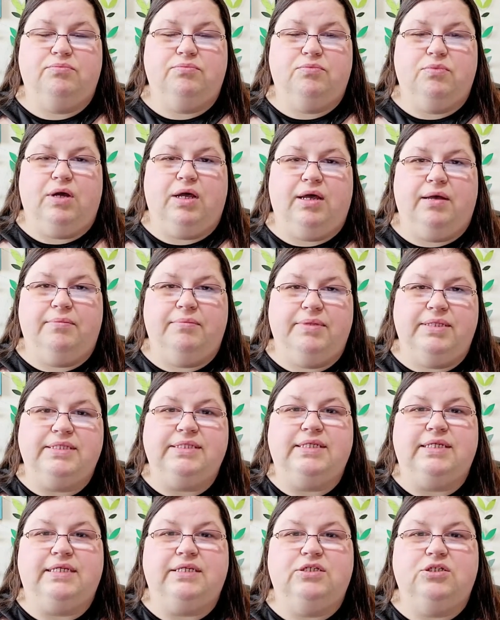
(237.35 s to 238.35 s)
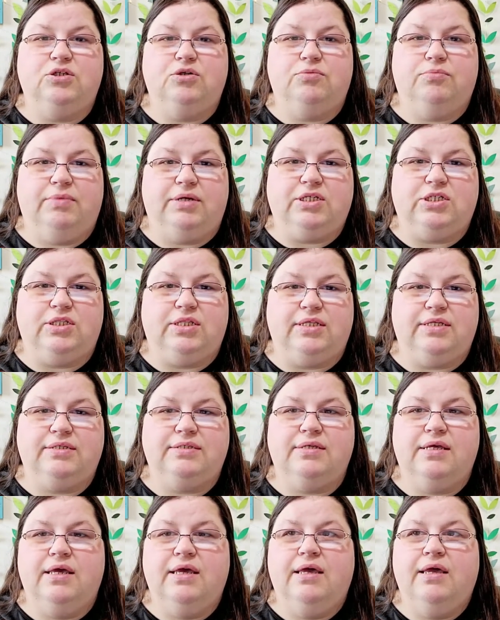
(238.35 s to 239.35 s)
um, listening to much of
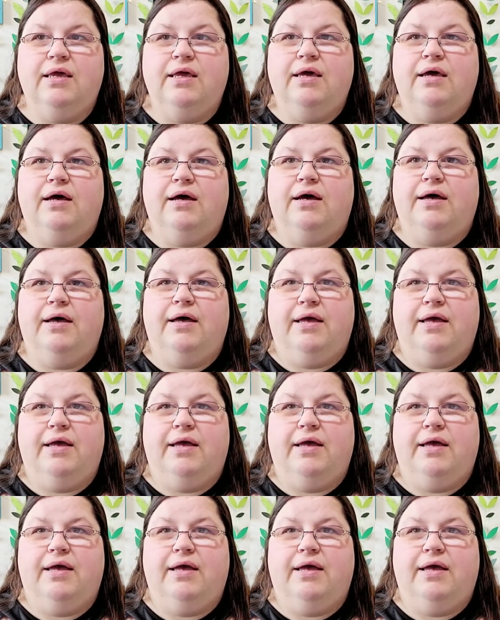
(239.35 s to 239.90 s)
this. Uh,